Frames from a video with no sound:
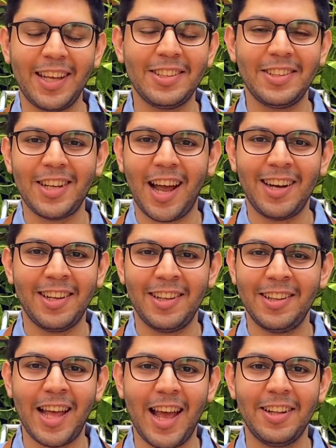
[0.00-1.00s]
It's none
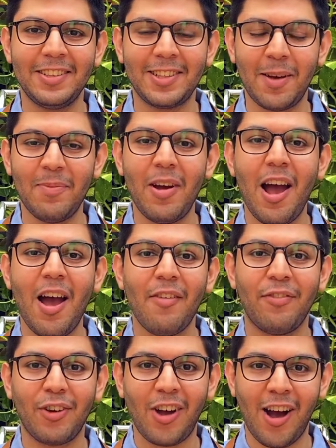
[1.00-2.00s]
other than some
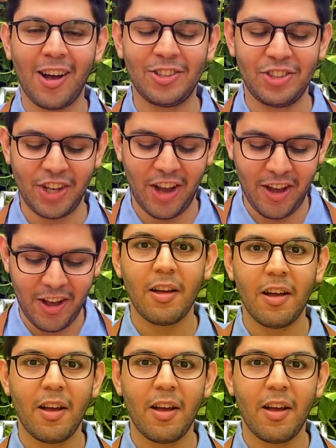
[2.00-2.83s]
focaccia.